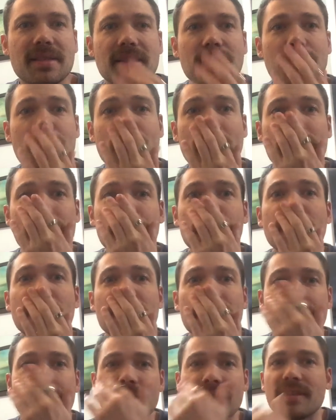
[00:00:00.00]
to the bread and
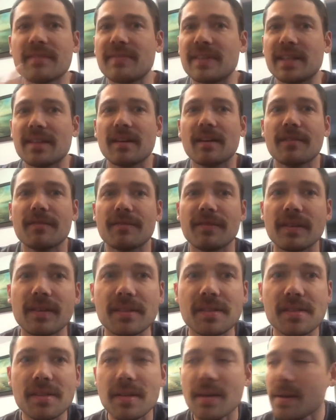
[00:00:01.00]
butter of the VR
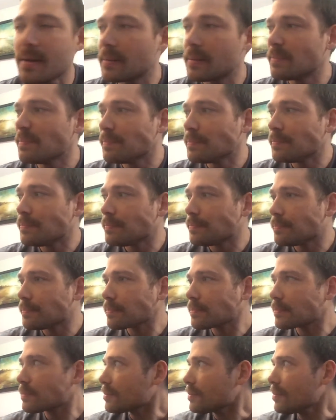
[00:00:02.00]
first.
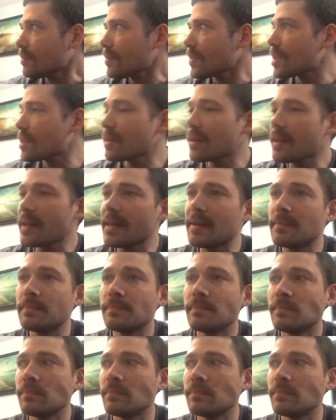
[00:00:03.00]
Okay.